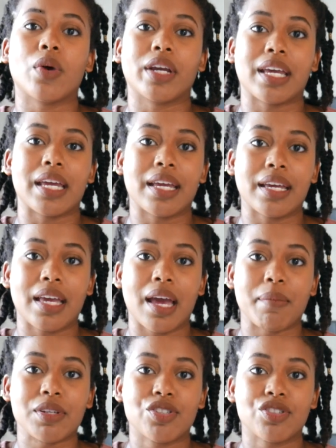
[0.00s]
organic
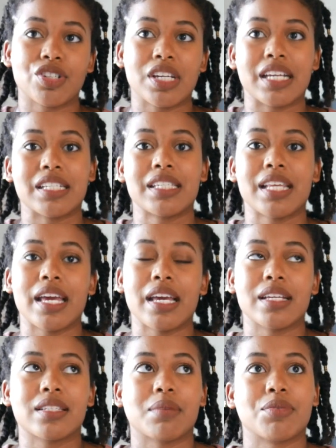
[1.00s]
chemistry and,
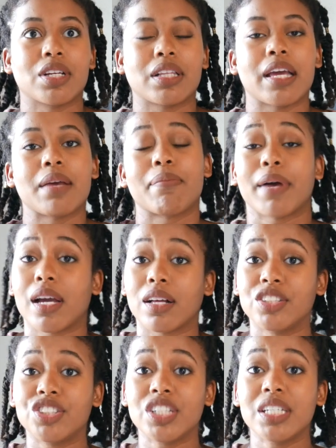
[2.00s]
say, a subject like
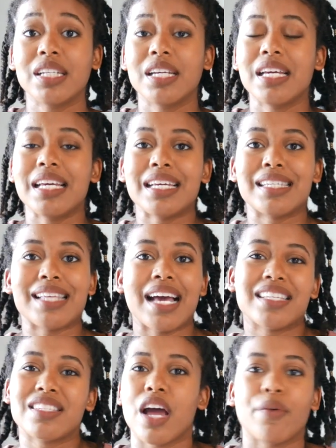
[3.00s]
biology is that
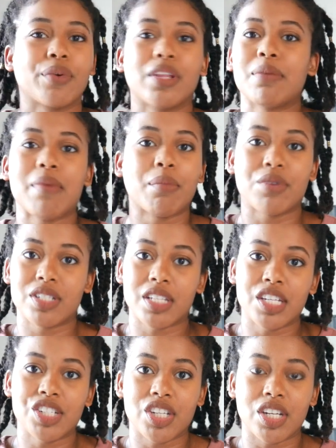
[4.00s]
it's not really
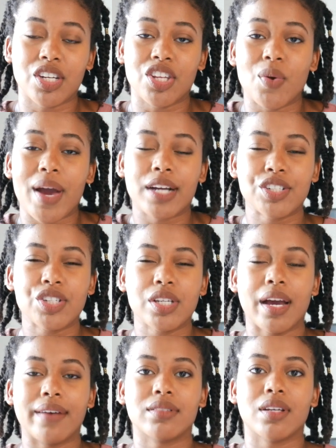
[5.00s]
memorization. You actually
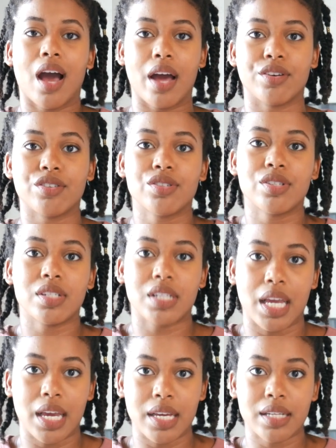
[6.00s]
have to
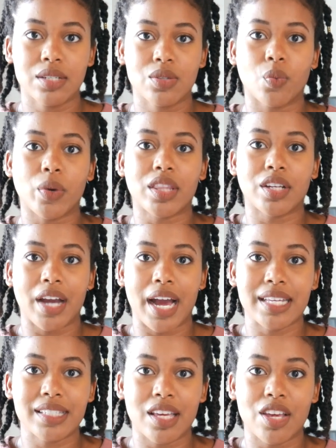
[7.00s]
understand what they're
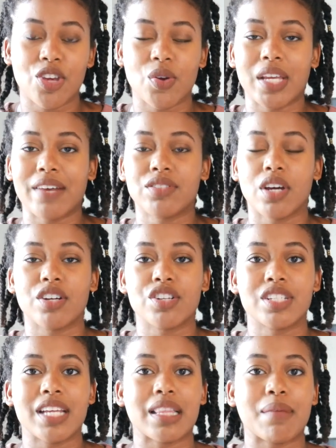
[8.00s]
asking you, and you have to
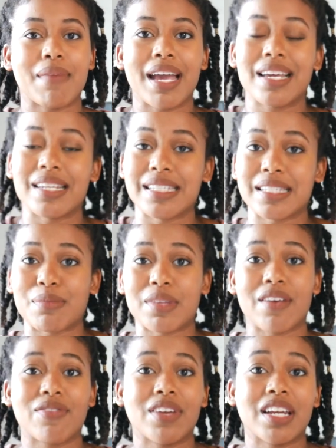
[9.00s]
understand the mechanism, the
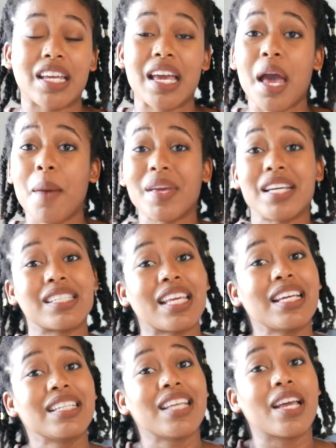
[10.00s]
affinity, because they
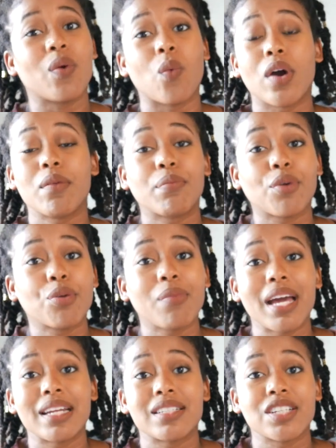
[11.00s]
can take one
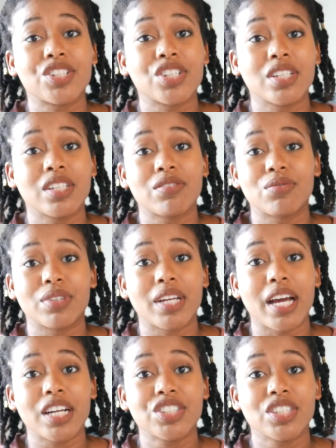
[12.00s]
bromide addition
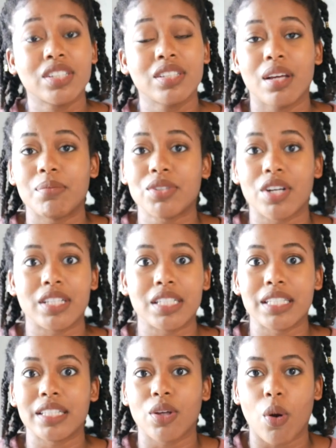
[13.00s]
reaction. I'm sorry, that's
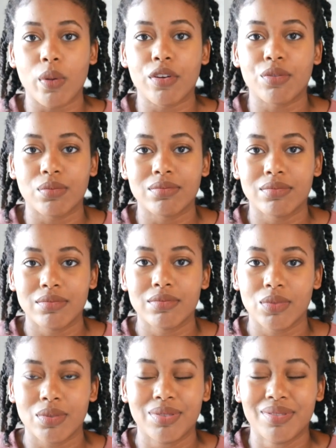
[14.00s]
like the
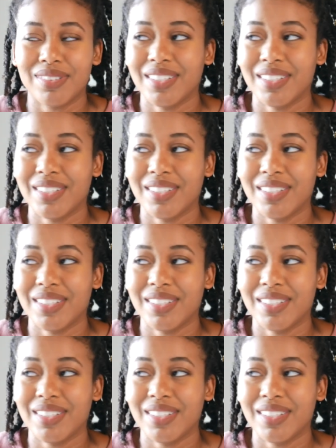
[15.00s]
only